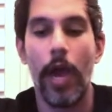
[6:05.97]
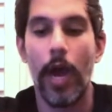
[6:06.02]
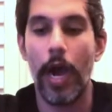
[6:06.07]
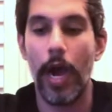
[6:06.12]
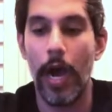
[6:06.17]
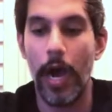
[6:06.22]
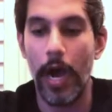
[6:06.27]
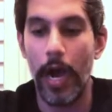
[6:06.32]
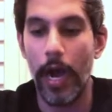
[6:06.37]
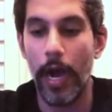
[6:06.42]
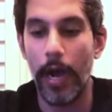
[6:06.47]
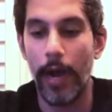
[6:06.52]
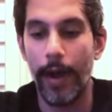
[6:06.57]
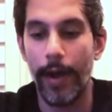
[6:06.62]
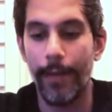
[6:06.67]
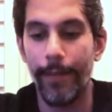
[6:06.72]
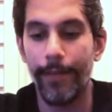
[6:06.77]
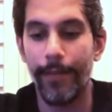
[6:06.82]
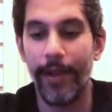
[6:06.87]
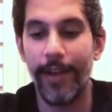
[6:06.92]

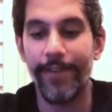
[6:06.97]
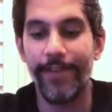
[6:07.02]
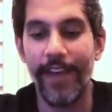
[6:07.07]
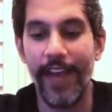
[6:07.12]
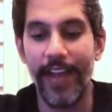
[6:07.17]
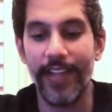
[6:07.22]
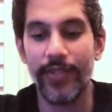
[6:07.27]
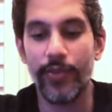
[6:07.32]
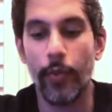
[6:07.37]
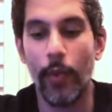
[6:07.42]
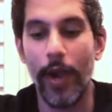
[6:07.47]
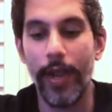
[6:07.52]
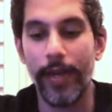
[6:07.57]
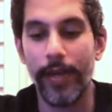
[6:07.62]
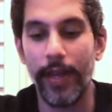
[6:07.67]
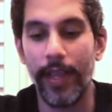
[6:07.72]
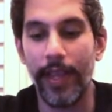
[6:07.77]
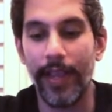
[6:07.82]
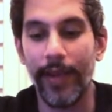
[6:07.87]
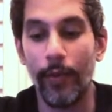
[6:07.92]
Advanced
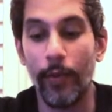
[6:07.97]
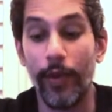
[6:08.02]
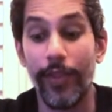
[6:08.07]
whitening